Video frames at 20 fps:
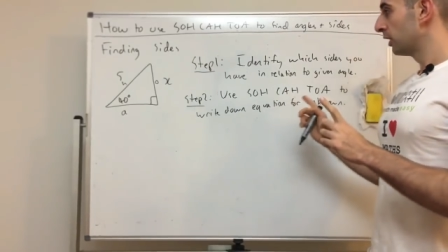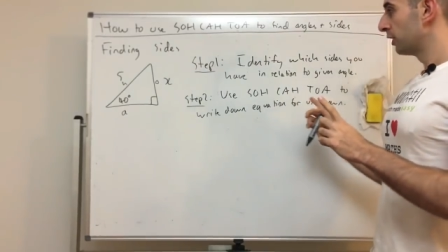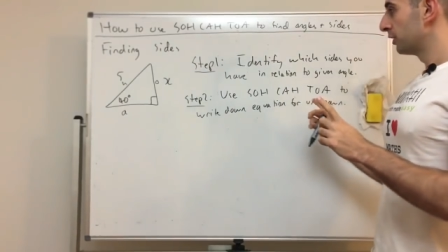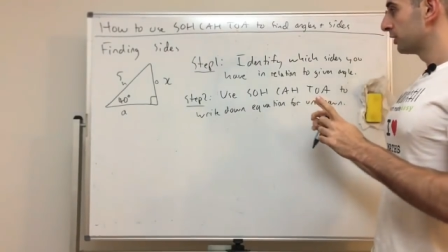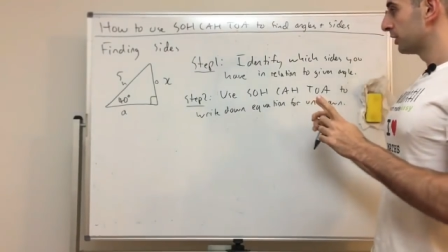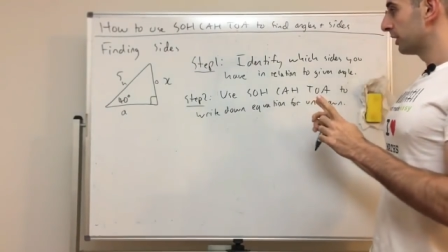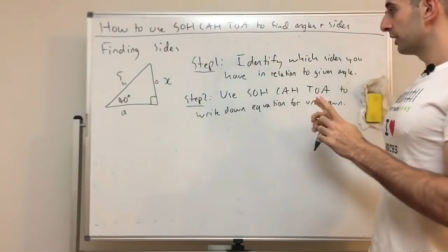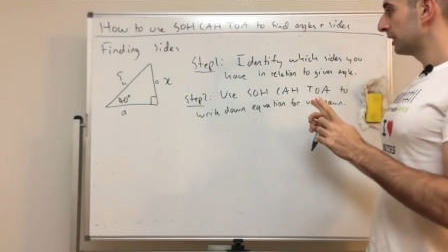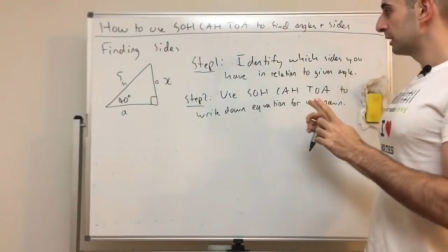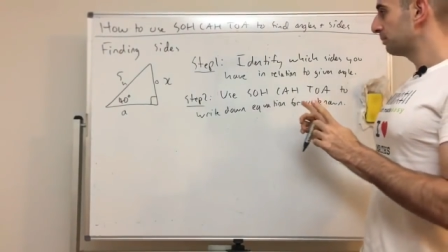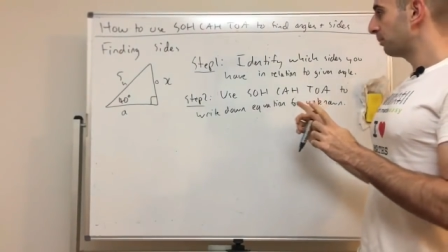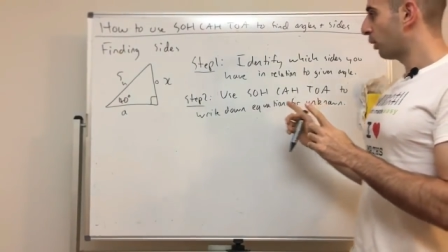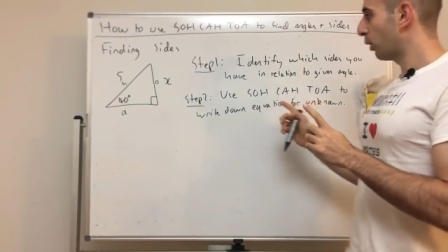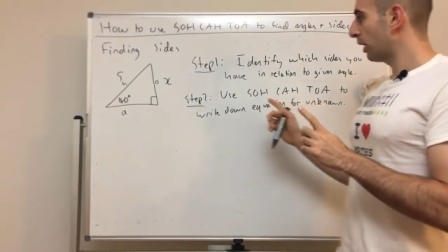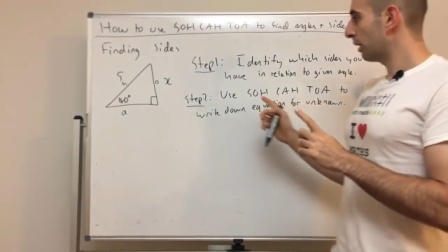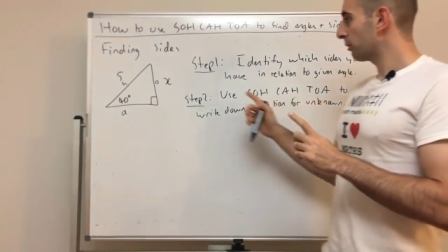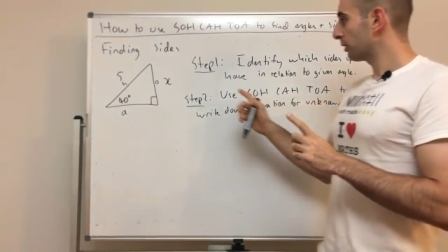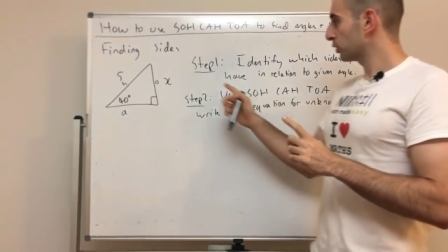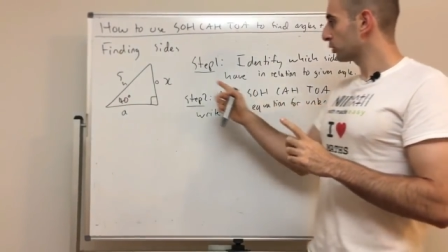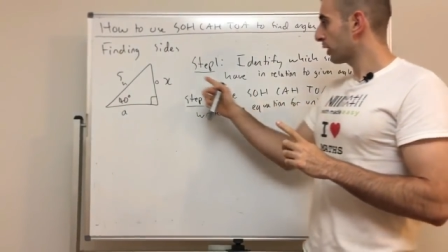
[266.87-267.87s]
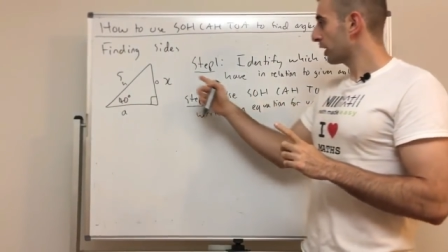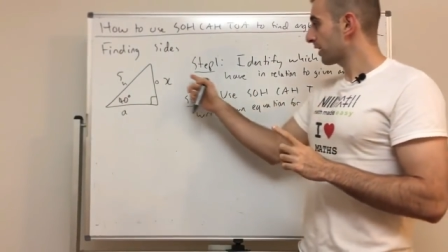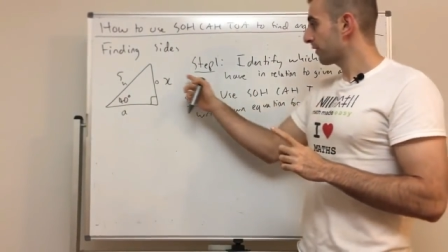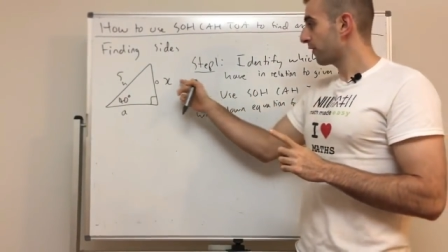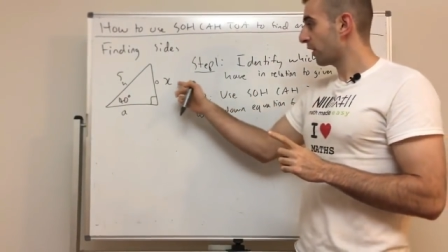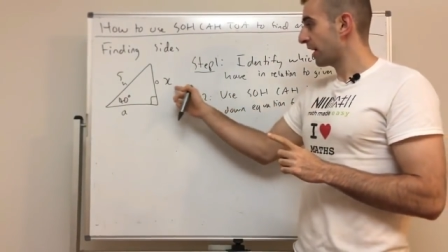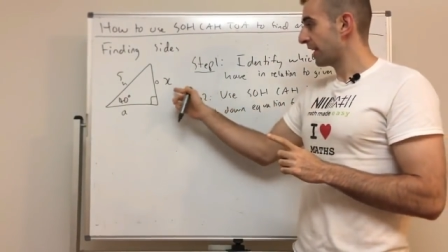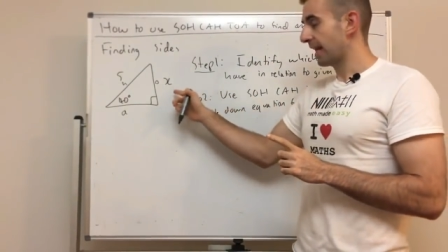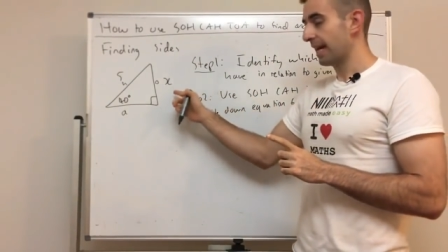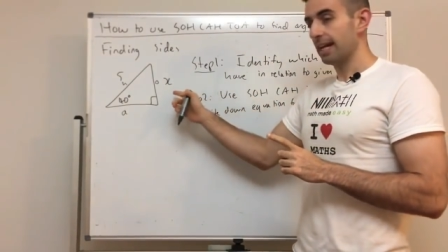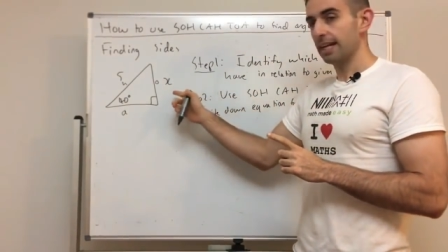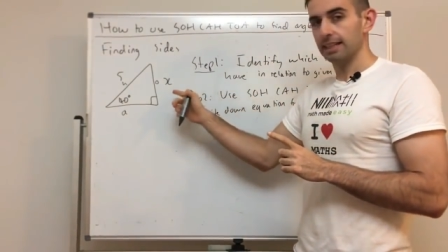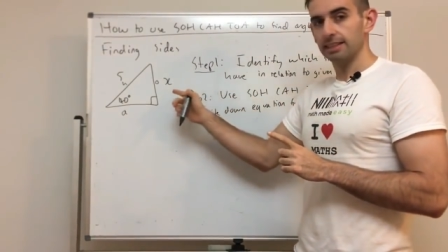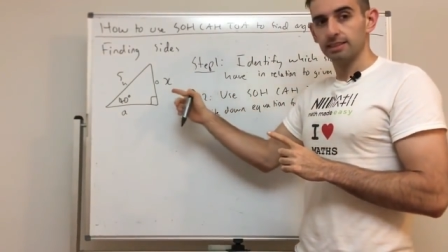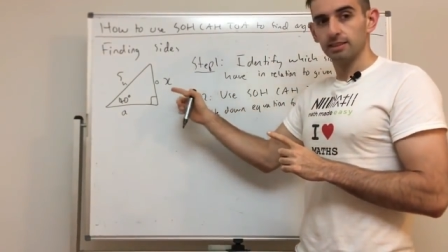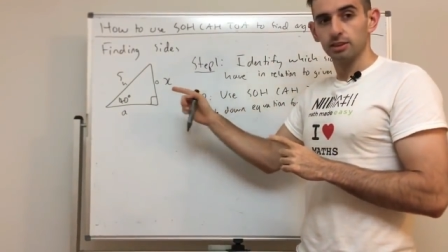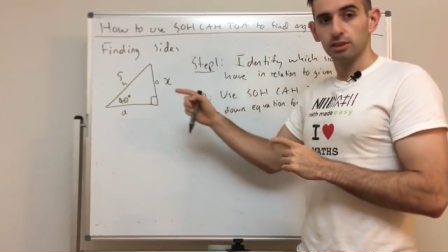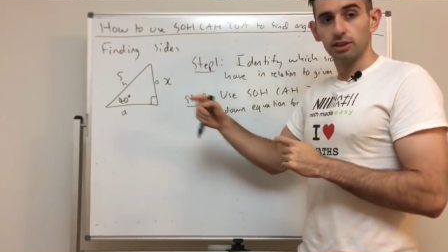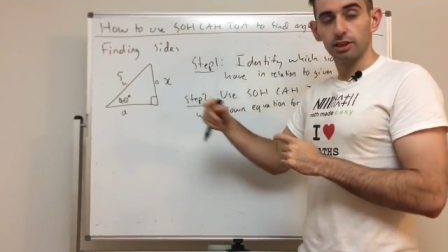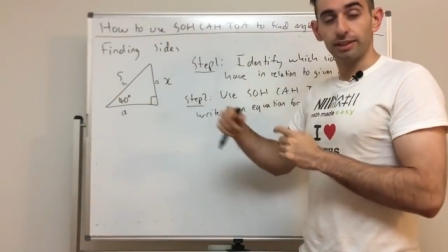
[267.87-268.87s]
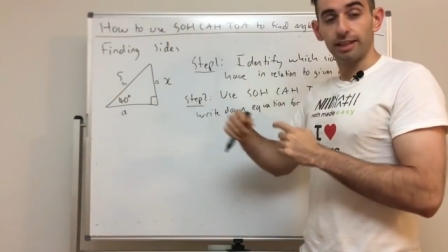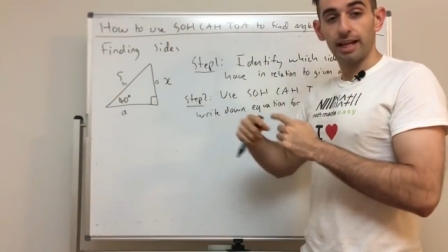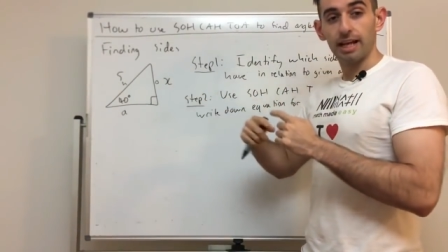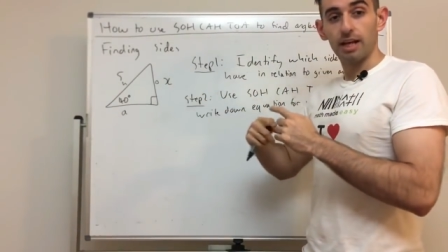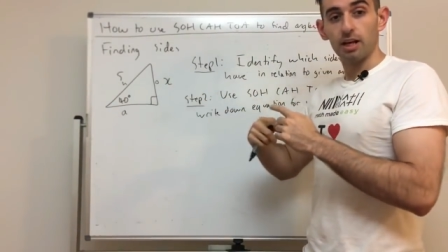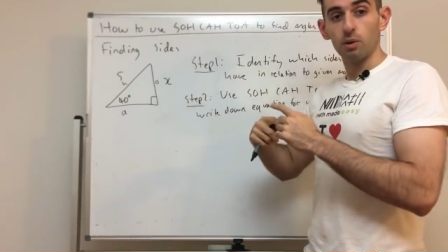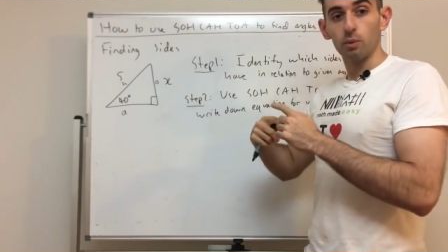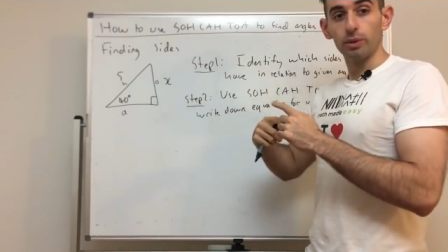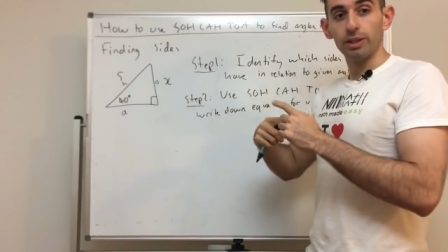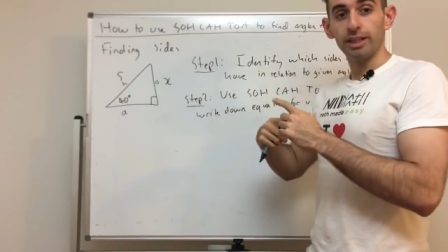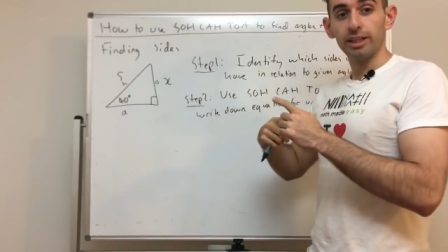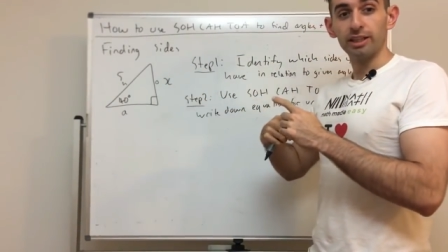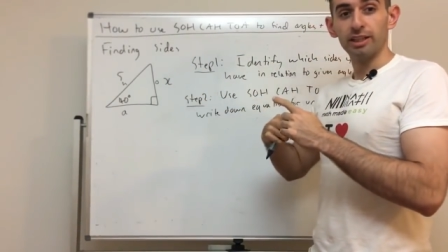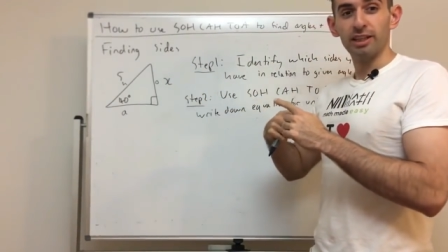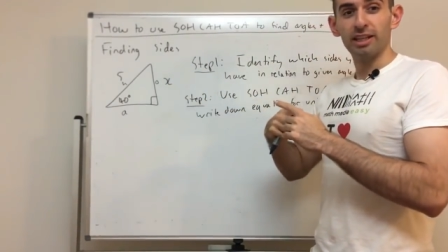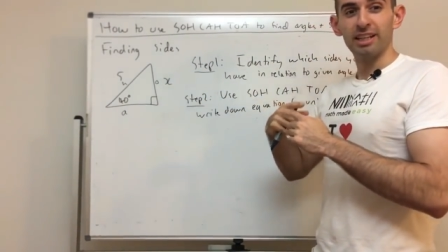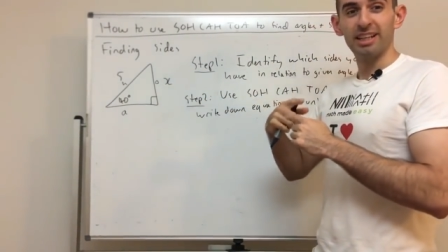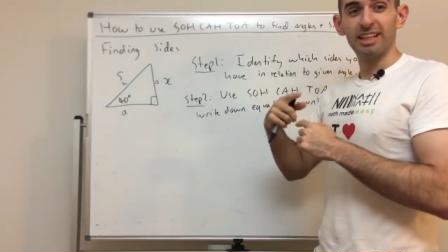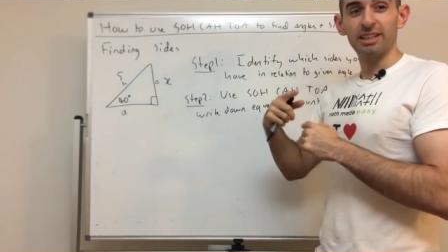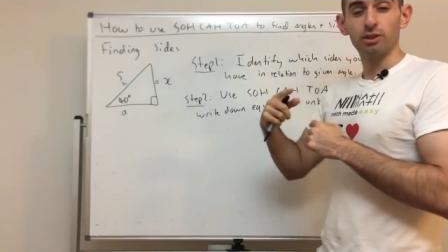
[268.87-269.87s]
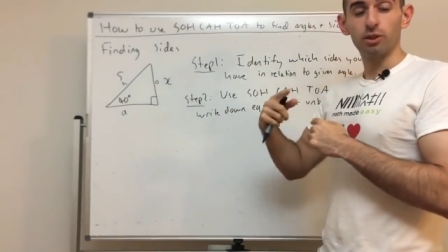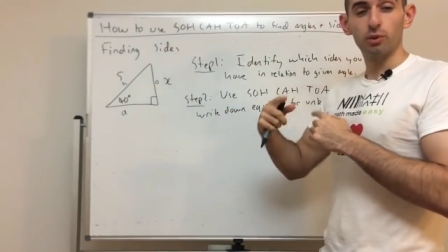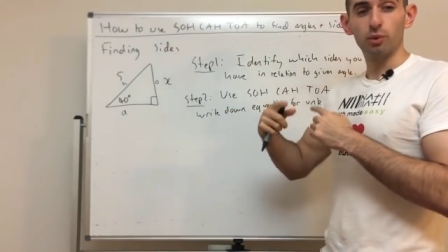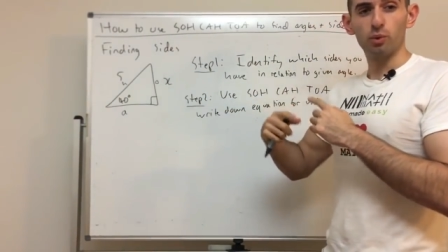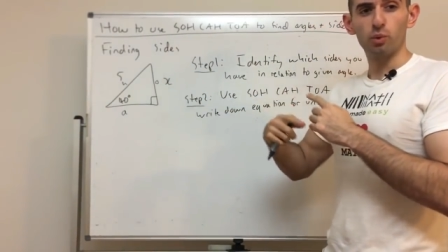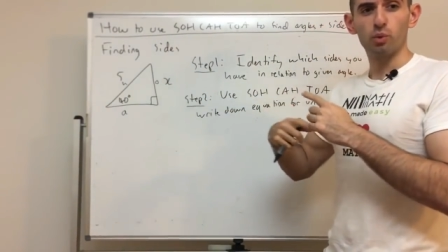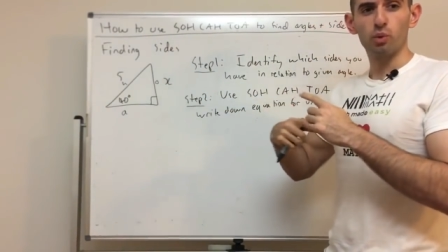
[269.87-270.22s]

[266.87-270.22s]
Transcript: So at this point, we're trying to find x, so now we need to